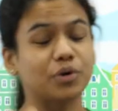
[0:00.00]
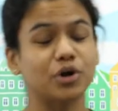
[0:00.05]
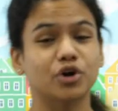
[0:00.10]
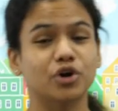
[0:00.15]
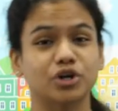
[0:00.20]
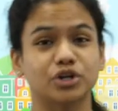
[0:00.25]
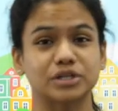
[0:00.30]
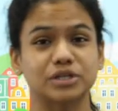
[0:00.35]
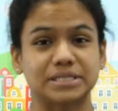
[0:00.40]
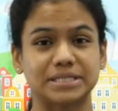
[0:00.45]
we're
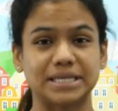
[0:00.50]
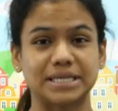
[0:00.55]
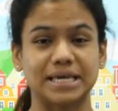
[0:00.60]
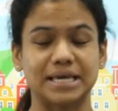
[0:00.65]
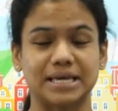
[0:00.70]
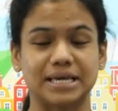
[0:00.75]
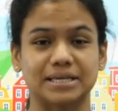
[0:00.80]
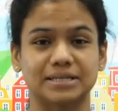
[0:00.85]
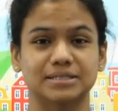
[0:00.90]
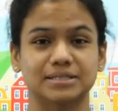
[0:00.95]
going to see
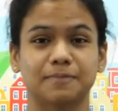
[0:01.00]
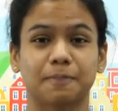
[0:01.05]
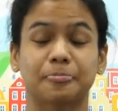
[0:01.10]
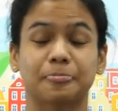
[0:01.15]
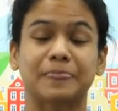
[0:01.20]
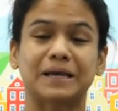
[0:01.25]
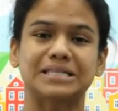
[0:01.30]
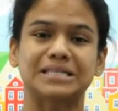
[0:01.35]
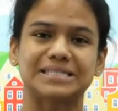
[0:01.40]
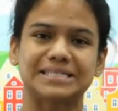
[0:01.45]
is
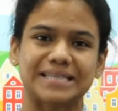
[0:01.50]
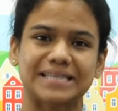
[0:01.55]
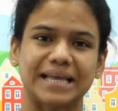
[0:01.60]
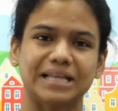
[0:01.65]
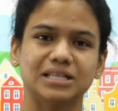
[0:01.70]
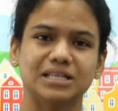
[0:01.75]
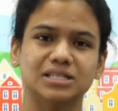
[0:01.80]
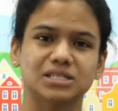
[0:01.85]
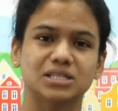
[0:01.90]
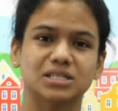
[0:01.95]
that
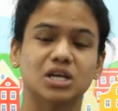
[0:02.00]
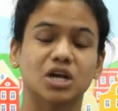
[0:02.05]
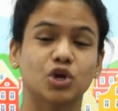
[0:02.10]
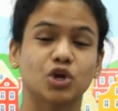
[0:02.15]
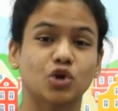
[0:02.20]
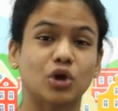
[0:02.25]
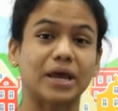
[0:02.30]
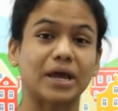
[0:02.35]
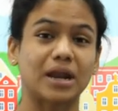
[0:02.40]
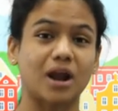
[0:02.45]
cells
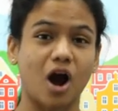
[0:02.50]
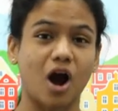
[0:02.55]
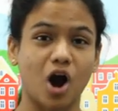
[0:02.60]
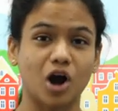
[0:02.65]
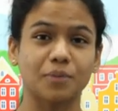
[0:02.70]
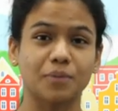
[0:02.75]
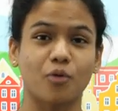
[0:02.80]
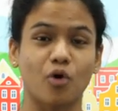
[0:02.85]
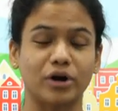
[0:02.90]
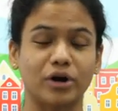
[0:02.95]
in
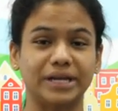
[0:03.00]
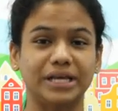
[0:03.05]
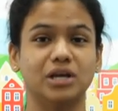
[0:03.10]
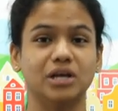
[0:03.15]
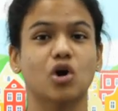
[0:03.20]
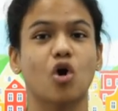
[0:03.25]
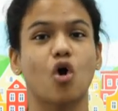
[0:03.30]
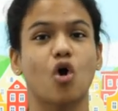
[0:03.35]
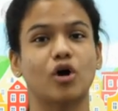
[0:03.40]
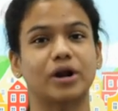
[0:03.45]
our
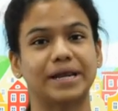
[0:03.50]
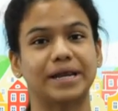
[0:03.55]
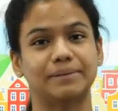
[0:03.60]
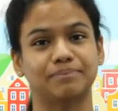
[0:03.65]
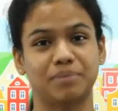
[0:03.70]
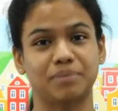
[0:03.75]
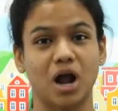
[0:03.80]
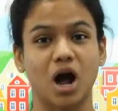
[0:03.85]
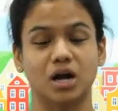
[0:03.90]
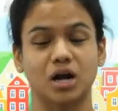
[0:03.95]
body or
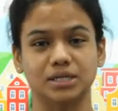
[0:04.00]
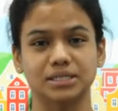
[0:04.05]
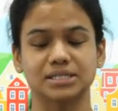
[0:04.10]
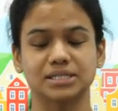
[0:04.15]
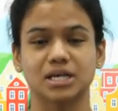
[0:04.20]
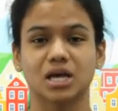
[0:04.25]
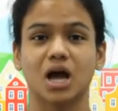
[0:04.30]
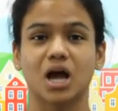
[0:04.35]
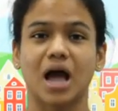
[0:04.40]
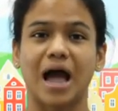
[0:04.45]
in
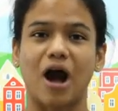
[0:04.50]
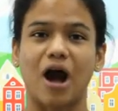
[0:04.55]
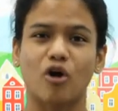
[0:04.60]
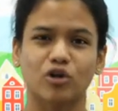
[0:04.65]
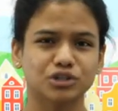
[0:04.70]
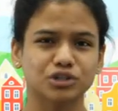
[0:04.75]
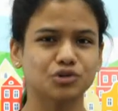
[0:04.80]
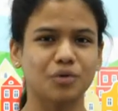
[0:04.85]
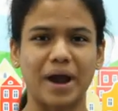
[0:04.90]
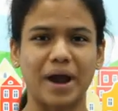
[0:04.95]
plants
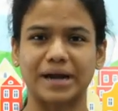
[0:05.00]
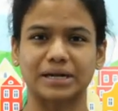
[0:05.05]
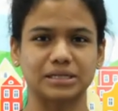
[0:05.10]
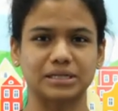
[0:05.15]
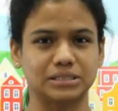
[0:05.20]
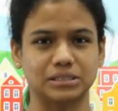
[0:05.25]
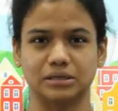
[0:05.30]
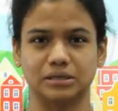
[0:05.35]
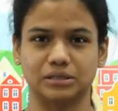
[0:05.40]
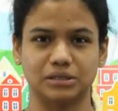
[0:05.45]
also act
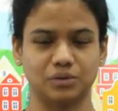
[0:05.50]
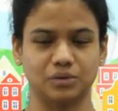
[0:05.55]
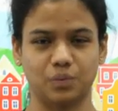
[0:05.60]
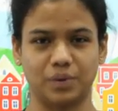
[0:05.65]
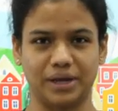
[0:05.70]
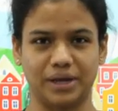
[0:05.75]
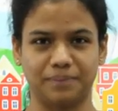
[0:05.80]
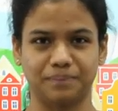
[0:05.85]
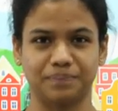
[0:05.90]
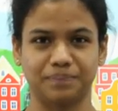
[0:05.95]
a certain
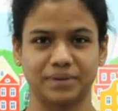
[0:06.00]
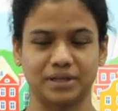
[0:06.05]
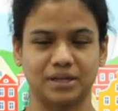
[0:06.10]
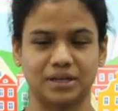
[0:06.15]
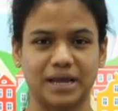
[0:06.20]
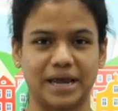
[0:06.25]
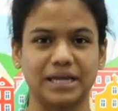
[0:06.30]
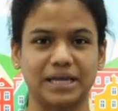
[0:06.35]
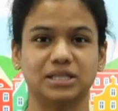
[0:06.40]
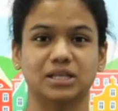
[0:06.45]
way,
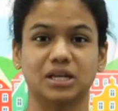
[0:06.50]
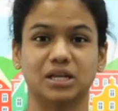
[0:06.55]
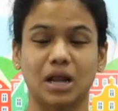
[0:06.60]
right? The